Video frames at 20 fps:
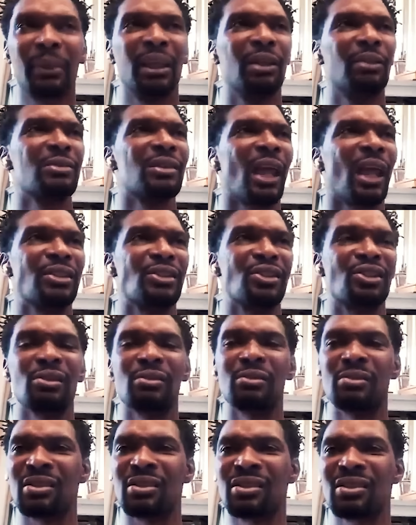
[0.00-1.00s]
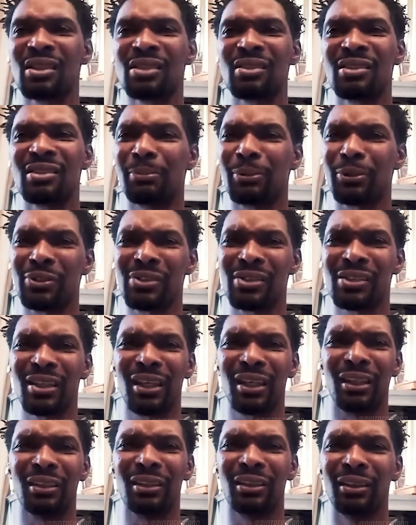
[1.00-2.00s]
I mean, he was like shooting
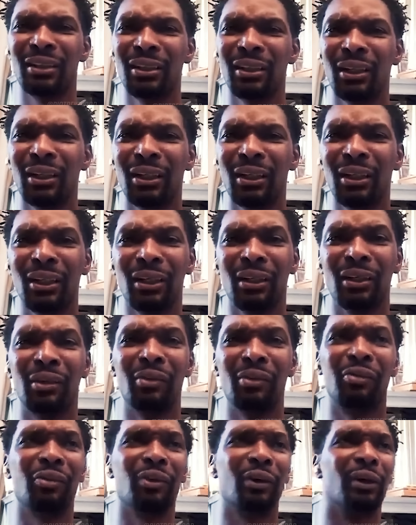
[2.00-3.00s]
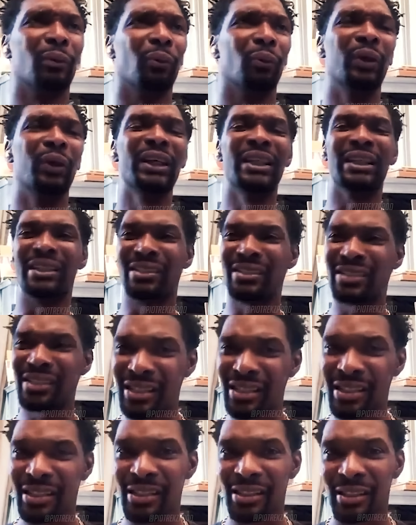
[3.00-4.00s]
60% for
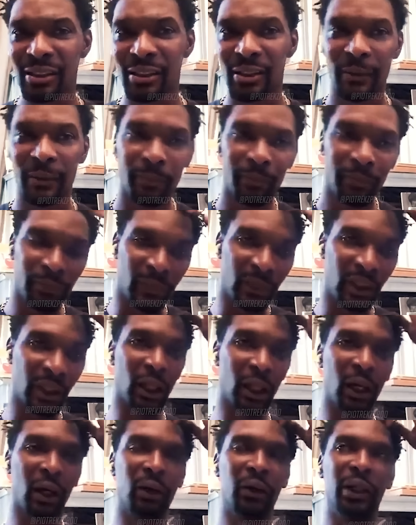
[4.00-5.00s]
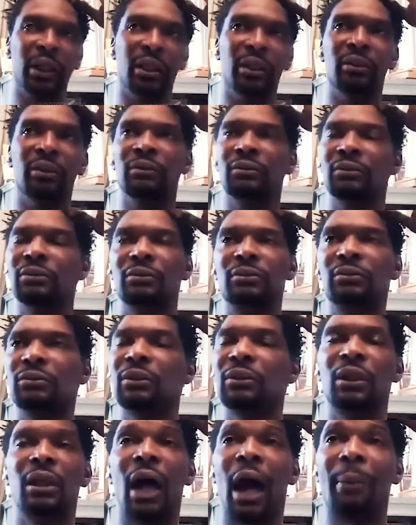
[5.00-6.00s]
weeks, you know, and
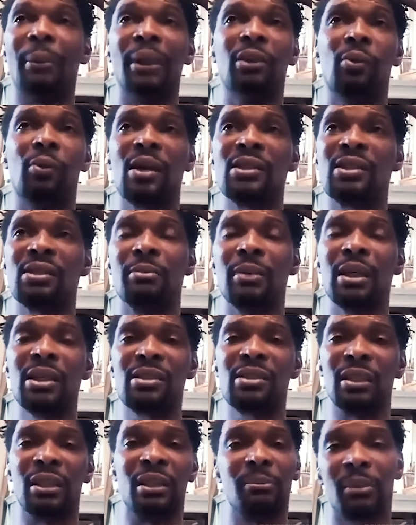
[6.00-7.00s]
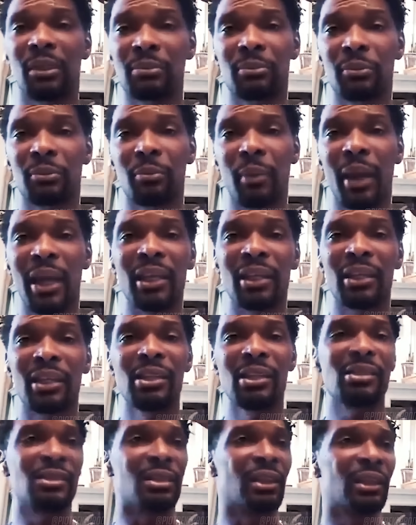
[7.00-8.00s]
I mean, he wasn't missing. He made it
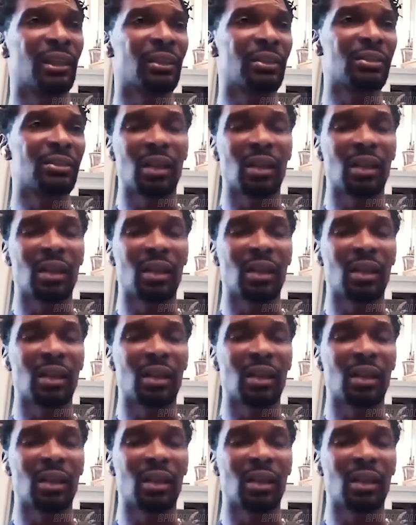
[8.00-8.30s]
easy then.